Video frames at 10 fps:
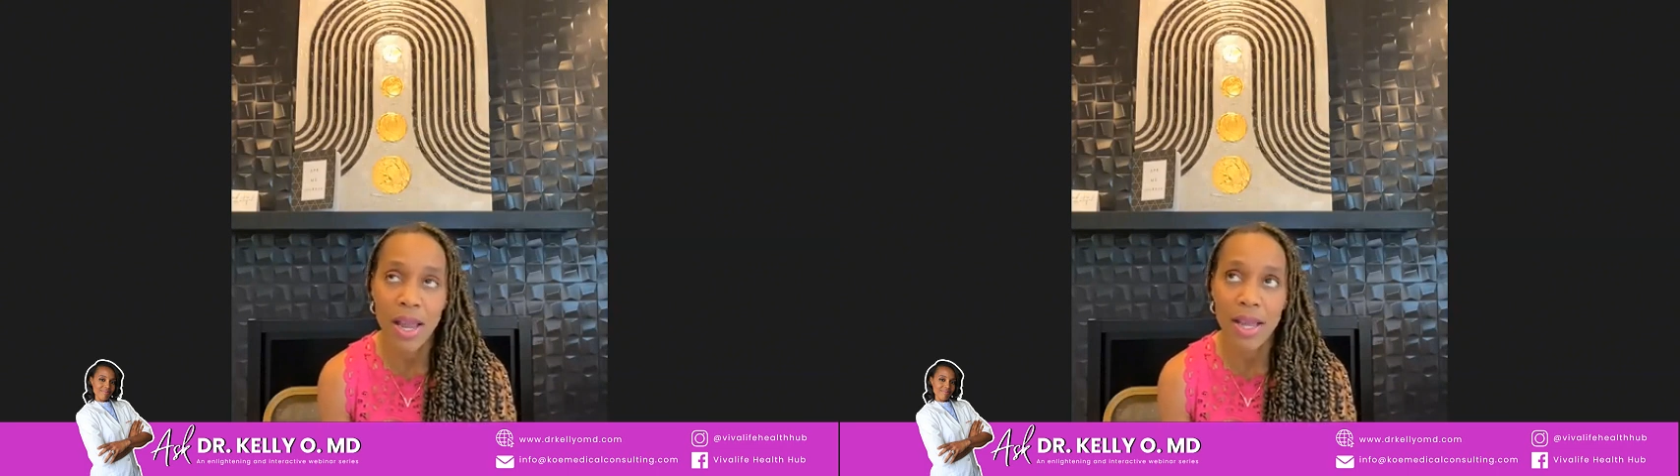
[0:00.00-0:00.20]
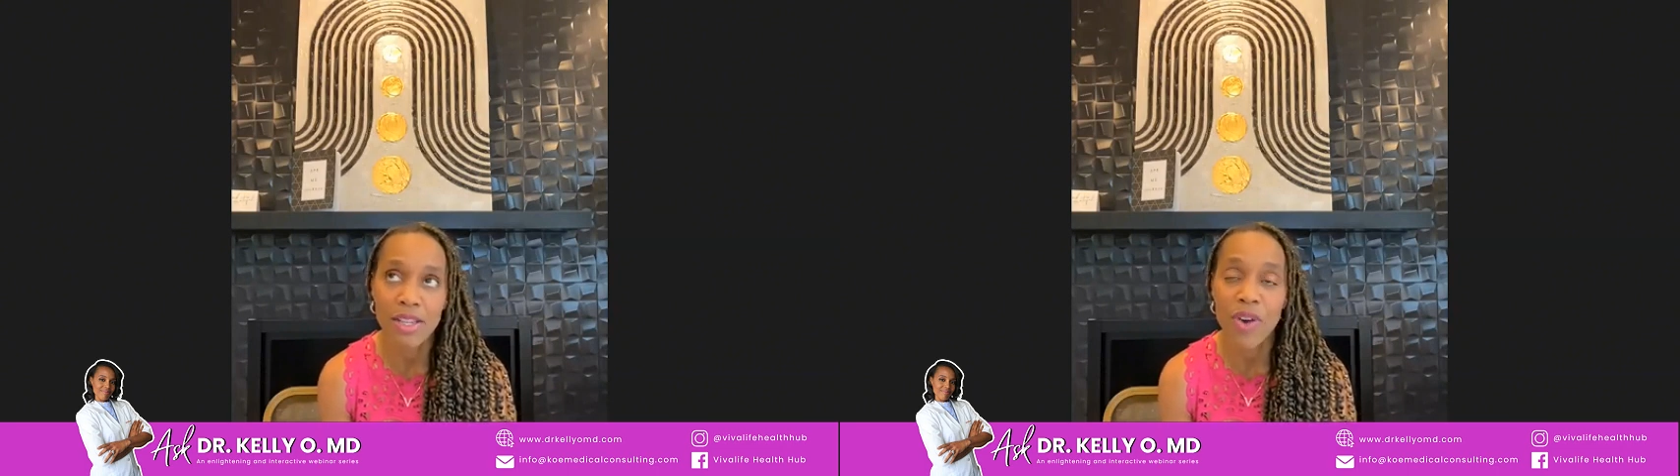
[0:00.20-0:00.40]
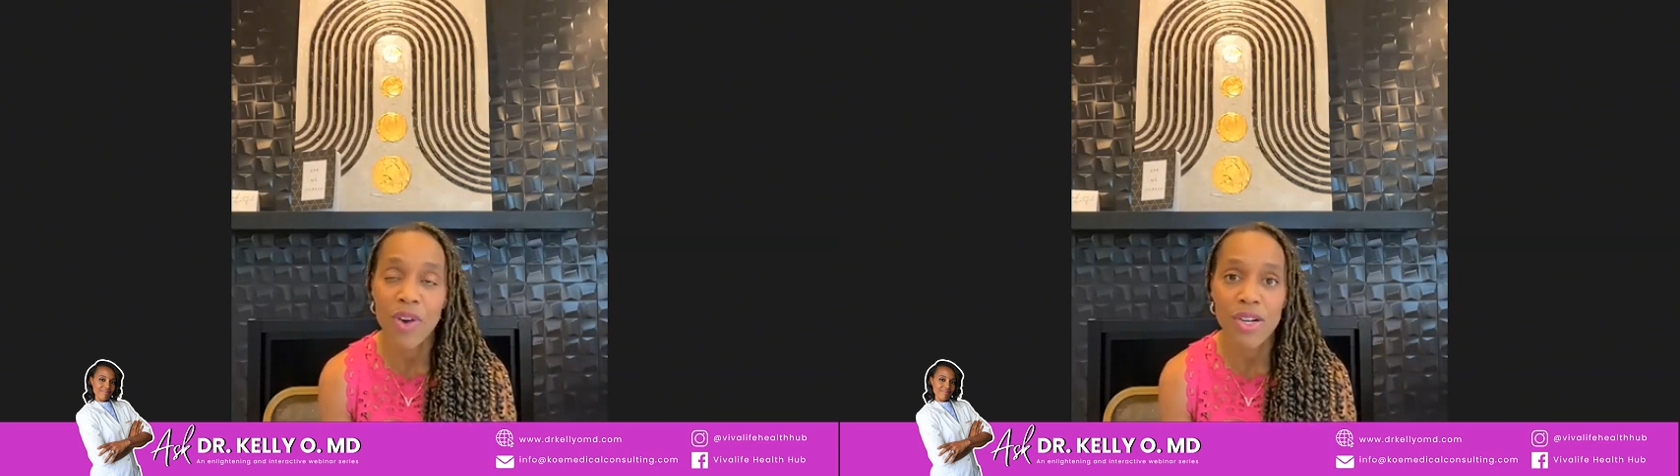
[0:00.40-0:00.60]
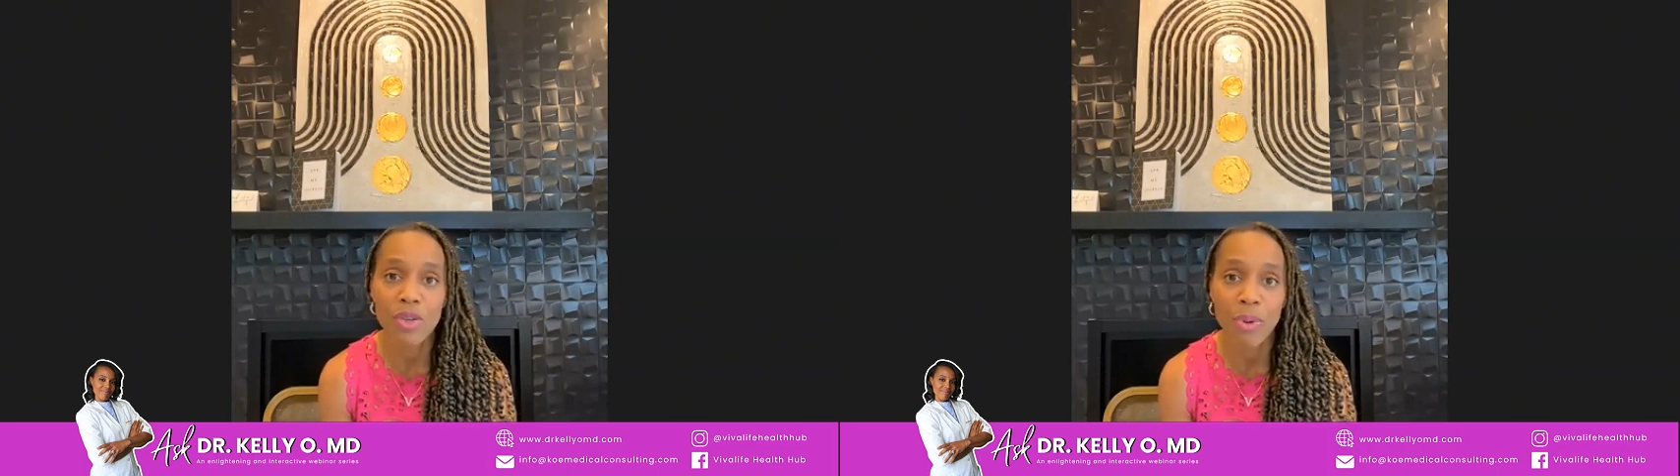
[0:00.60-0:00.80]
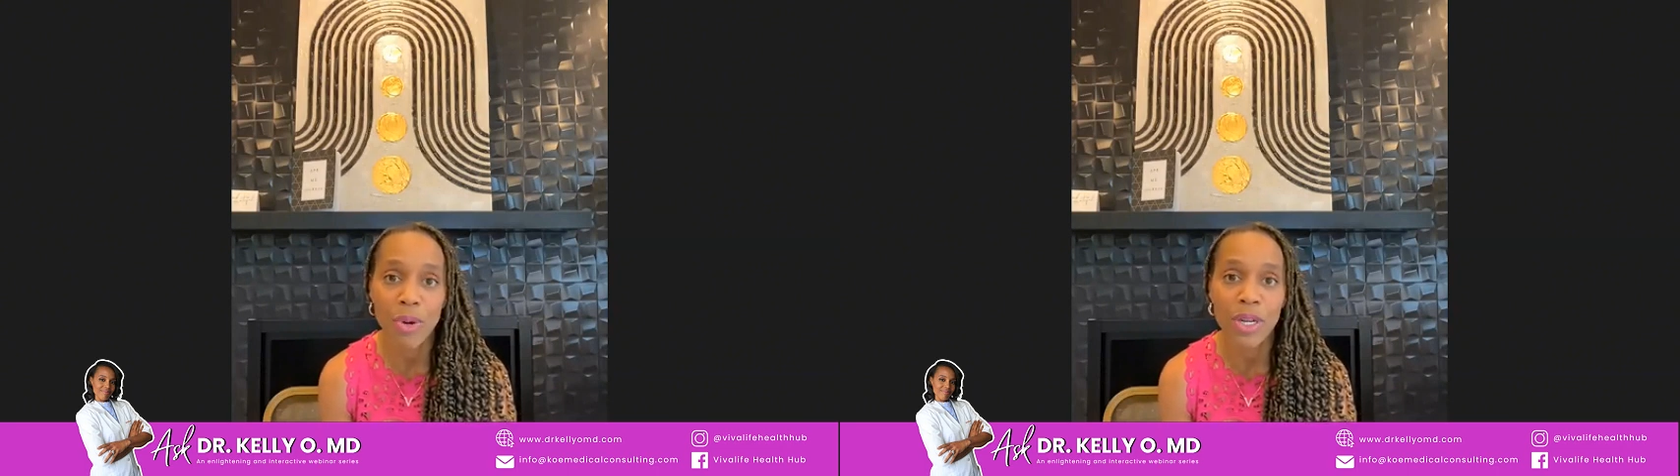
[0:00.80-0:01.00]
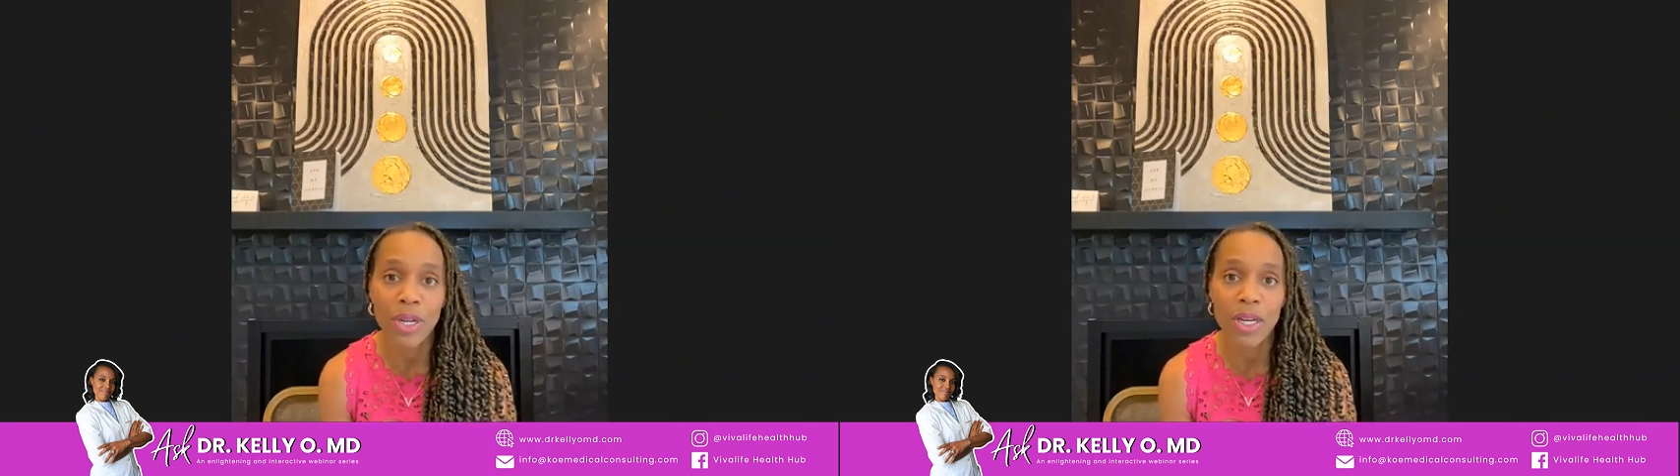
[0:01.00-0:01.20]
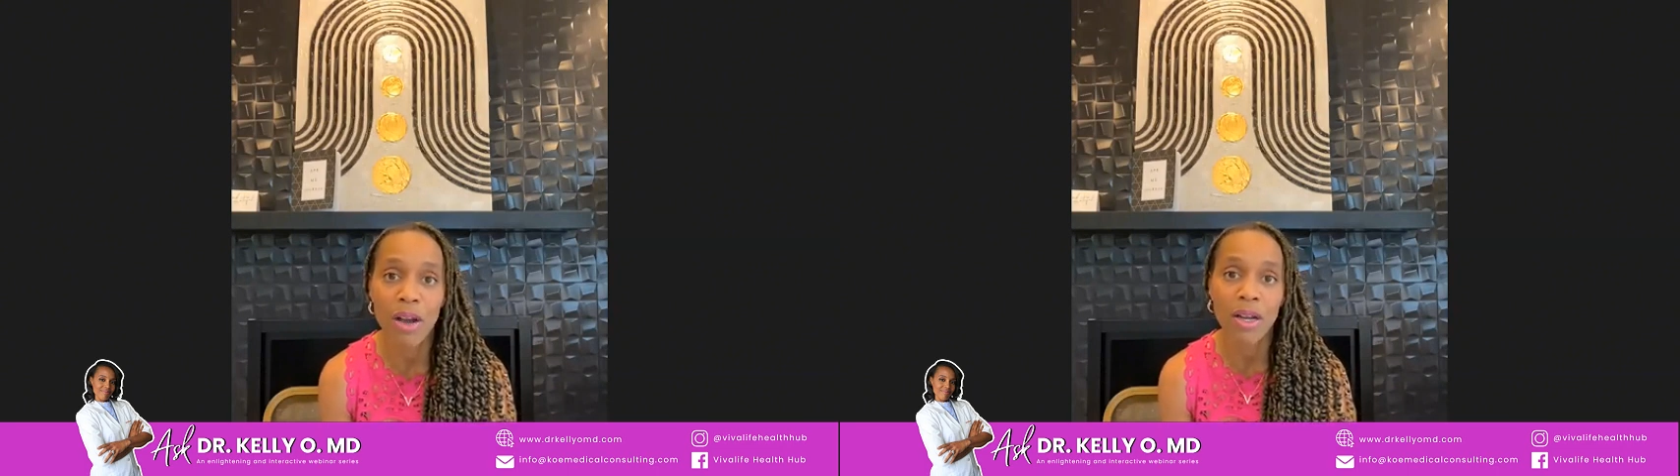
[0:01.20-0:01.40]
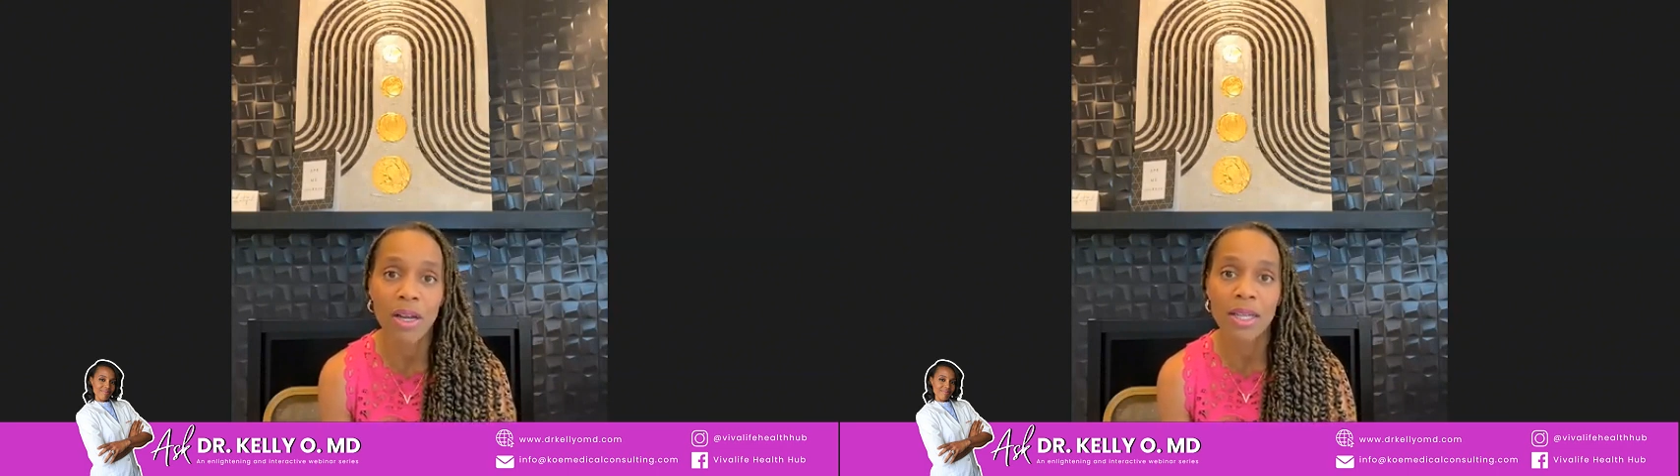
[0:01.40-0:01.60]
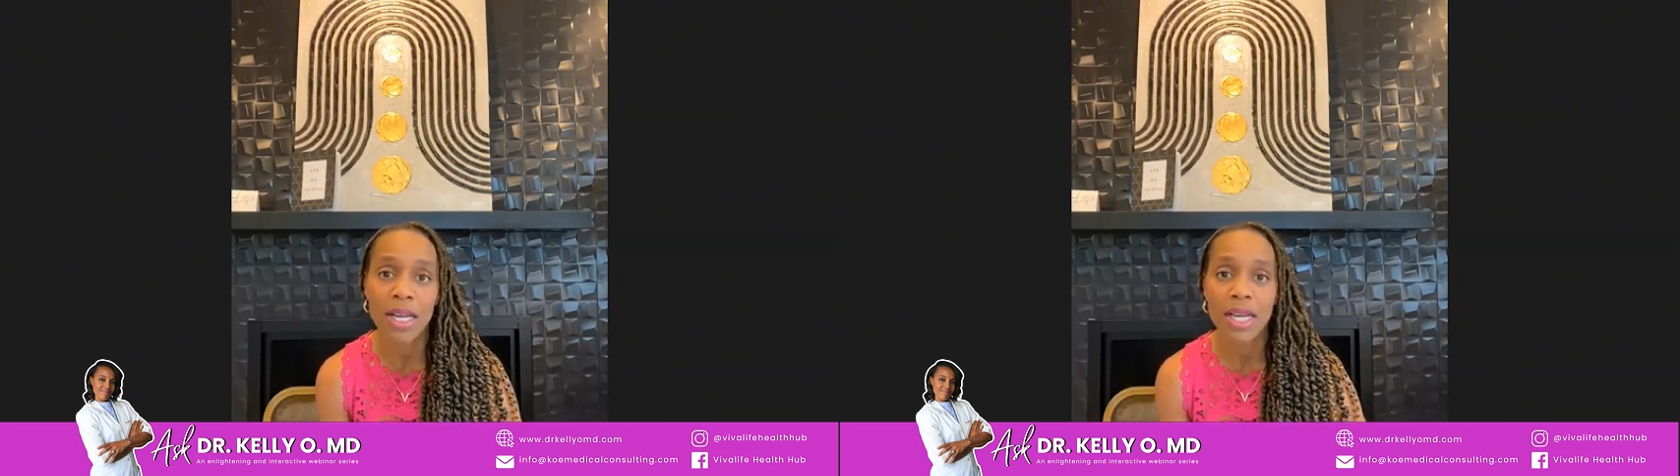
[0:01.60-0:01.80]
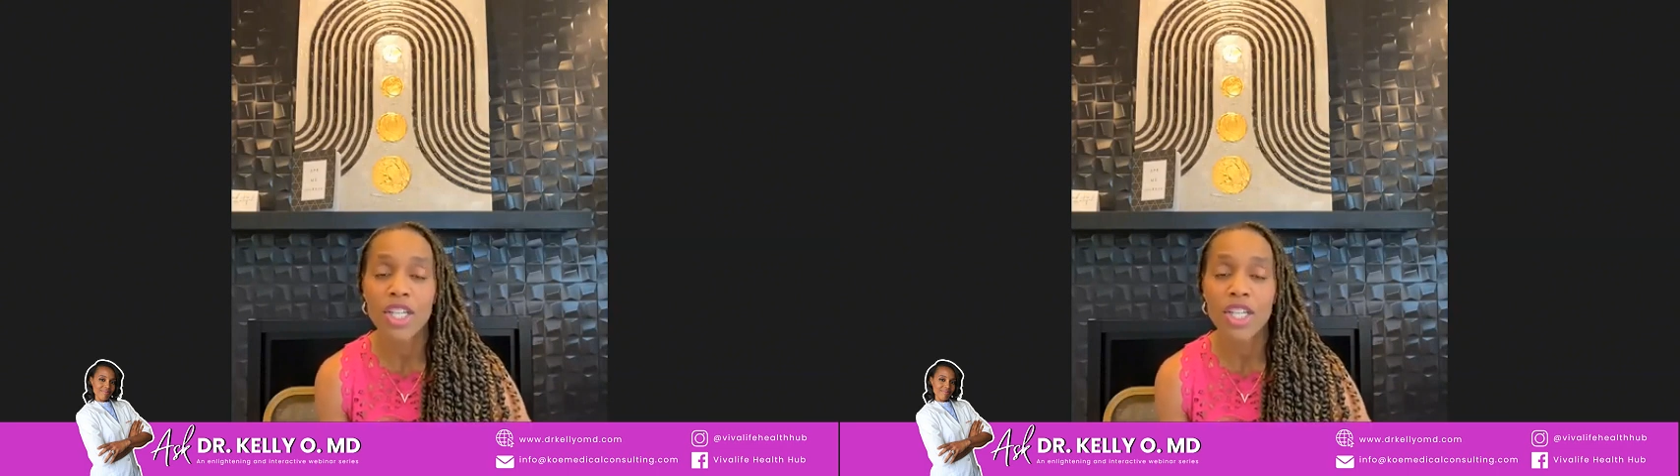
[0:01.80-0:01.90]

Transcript: as far as a burden on,